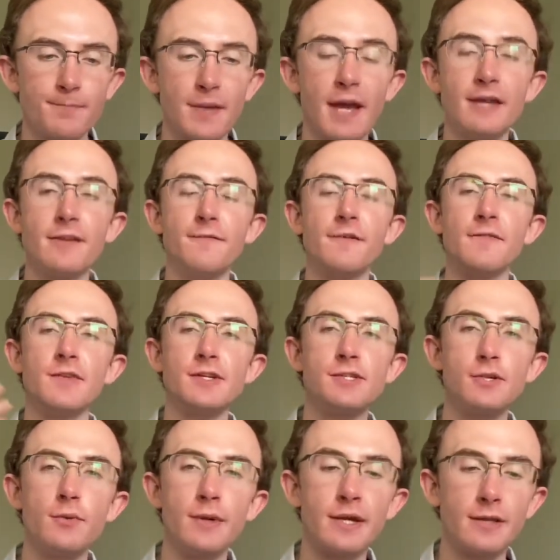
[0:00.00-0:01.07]
and the
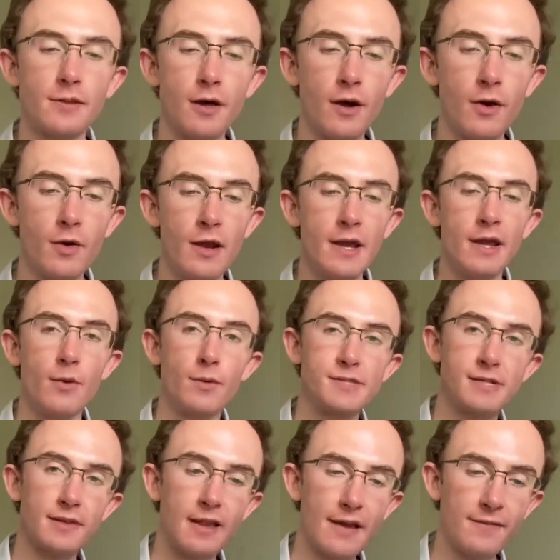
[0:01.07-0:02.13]
52-week low
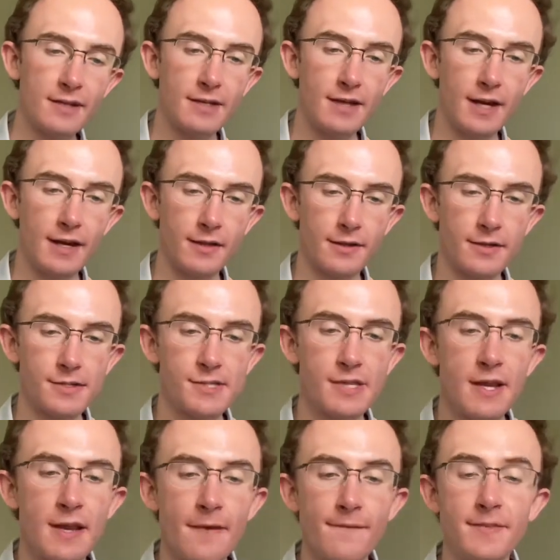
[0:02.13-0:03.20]
was $11.